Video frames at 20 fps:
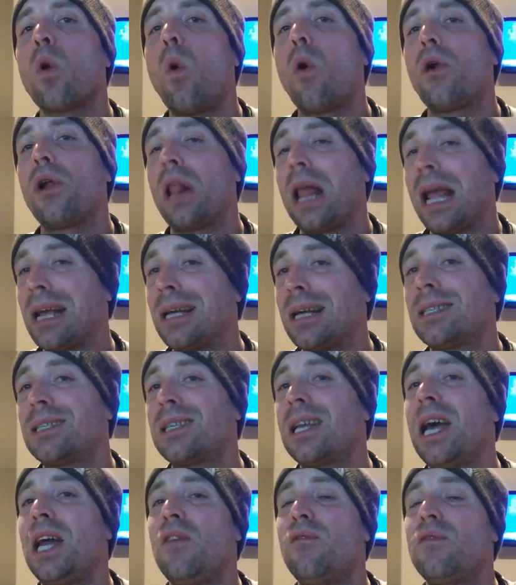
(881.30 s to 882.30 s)
or like I
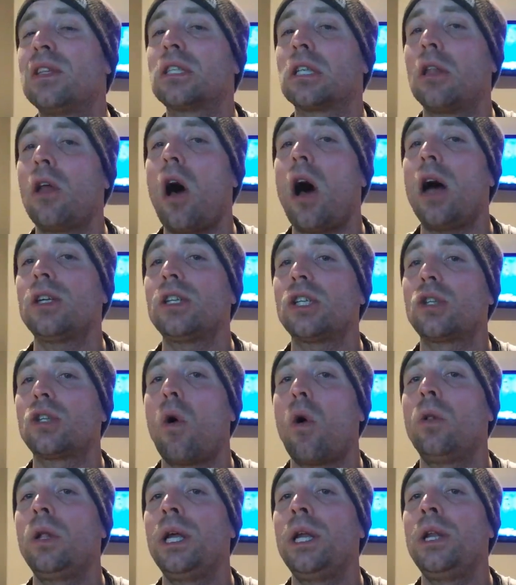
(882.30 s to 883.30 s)
said, if it's lost,
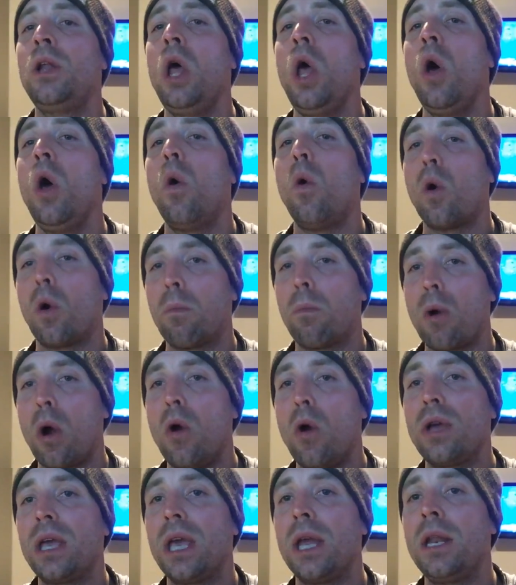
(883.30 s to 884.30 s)
stolen, or
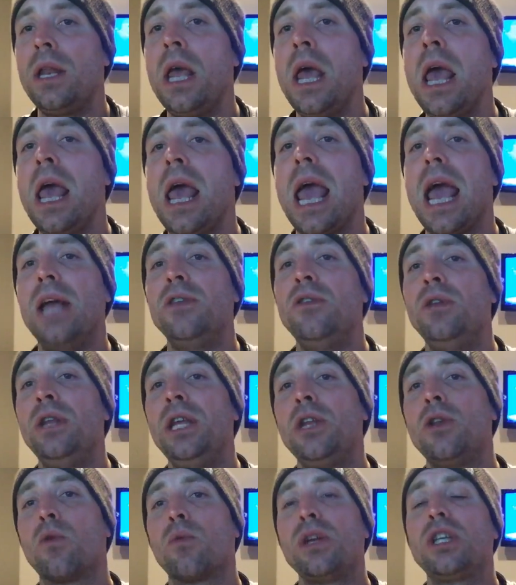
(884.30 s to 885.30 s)
broken, and you
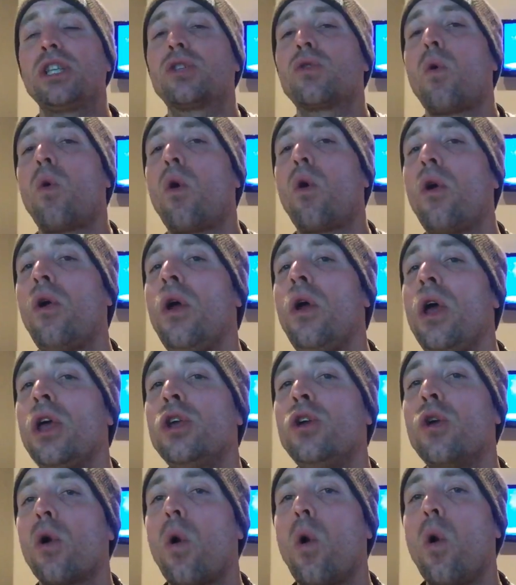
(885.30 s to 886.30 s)
need to restore
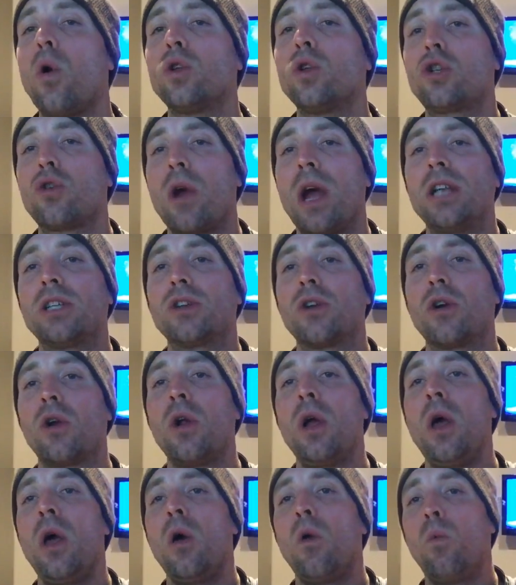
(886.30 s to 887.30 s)
your old
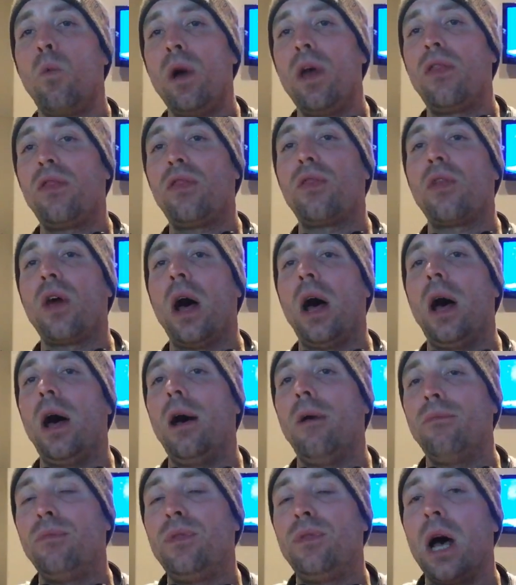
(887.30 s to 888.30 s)
Trezor with
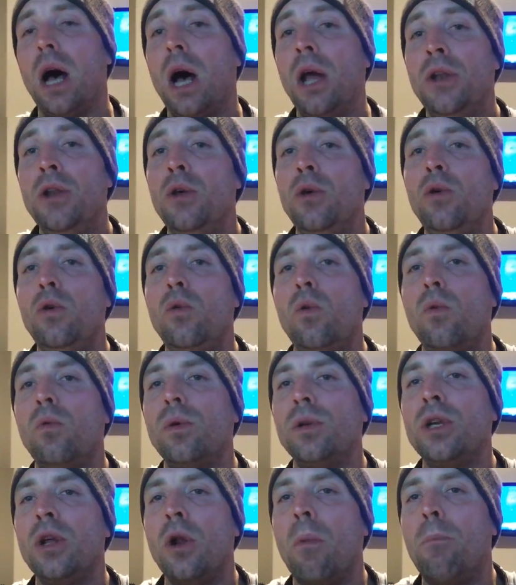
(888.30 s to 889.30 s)

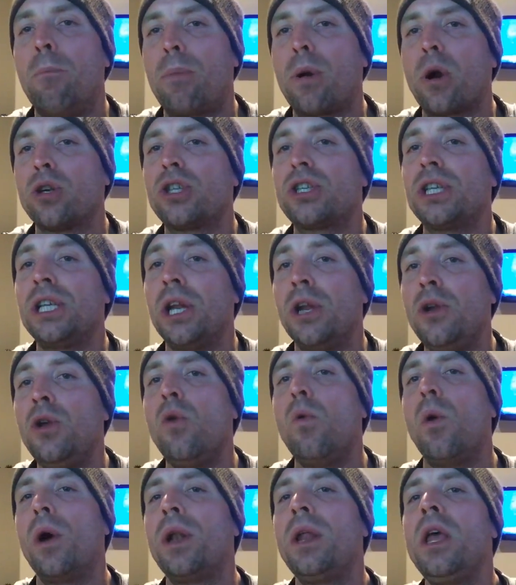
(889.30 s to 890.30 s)
purchasing a
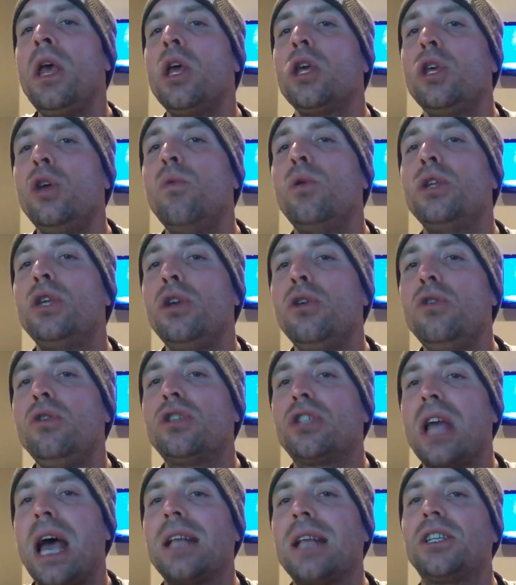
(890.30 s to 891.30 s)
new one, you would
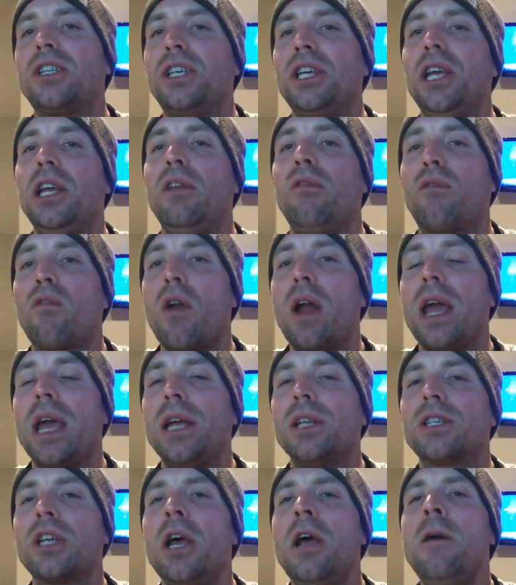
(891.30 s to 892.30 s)
use that seed
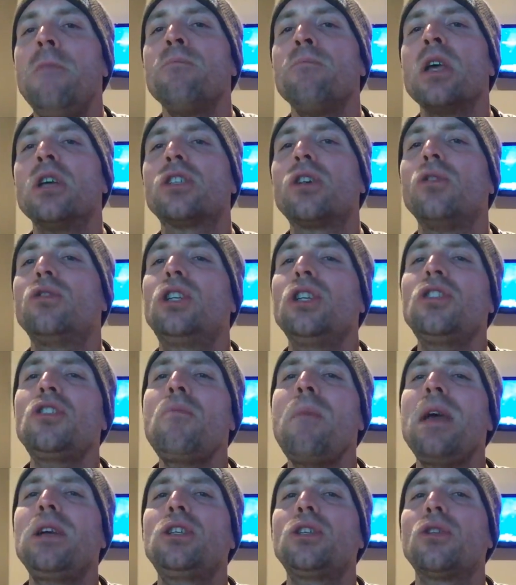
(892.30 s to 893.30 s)
phrase. So just
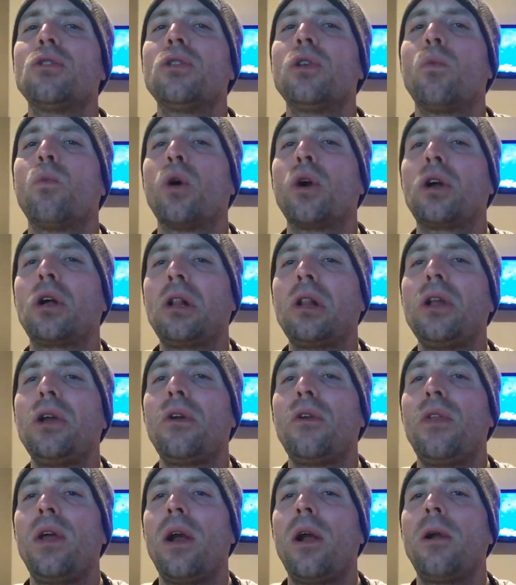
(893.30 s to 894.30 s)
to make sure that we're
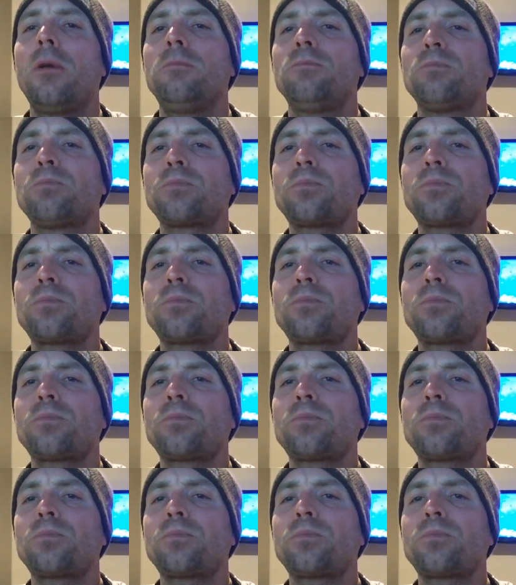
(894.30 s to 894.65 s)
clear there,